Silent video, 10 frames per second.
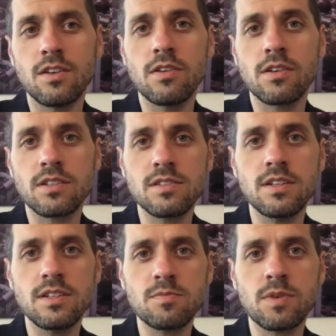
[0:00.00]
New York
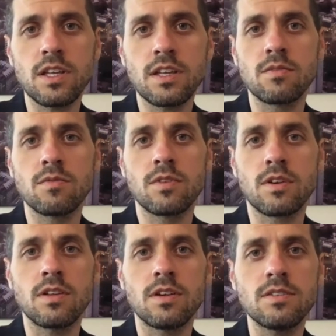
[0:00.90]
City is probably the, the
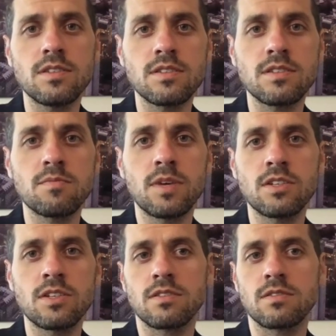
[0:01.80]
closest
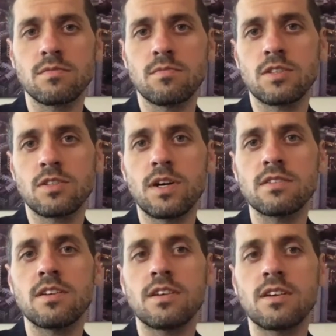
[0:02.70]
major
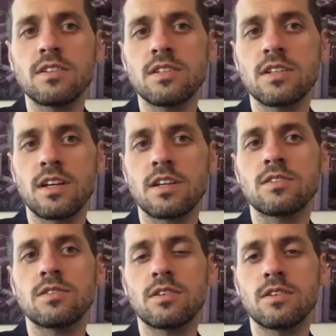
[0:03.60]
metropolitan area to
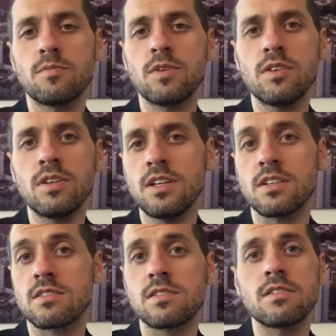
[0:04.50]
getting to herd immunity,
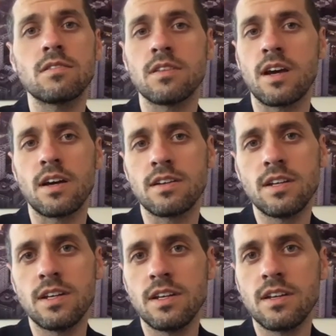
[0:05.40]
and it's still not
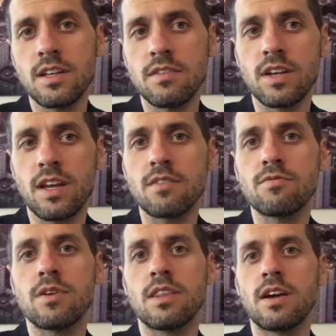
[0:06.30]
even
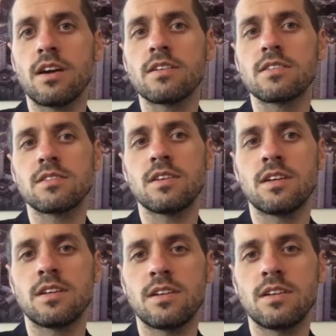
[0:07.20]
halfway there. It's
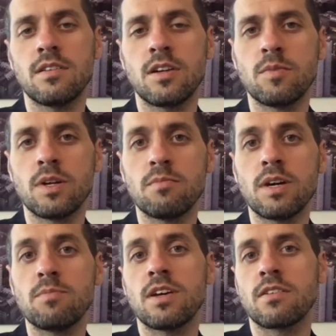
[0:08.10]
uh, you know, but it
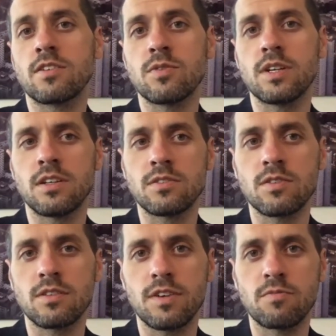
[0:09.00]
might be at around 20 or
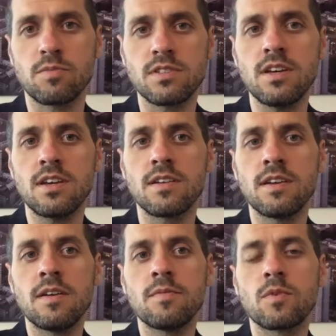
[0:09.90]
25 percent.
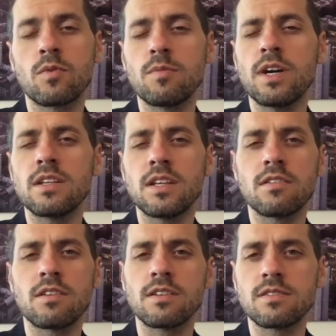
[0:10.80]
We might
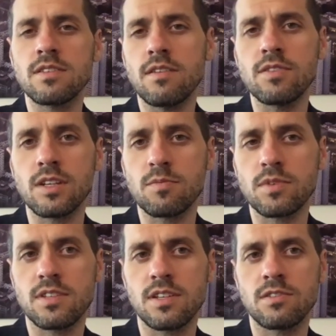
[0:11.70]
need around 70
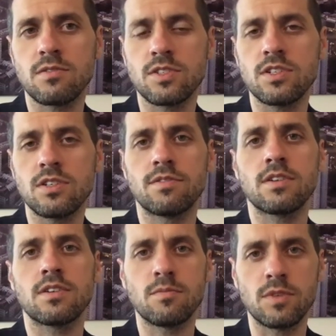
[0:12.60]
percent to achieve
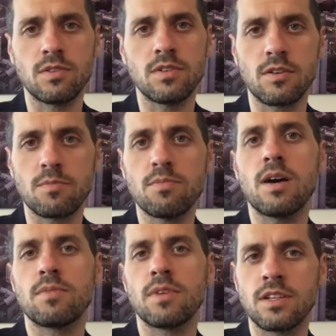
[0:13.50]
herd immunity or
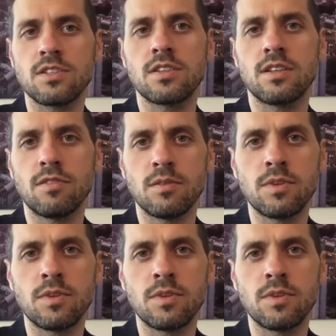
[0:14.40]
population level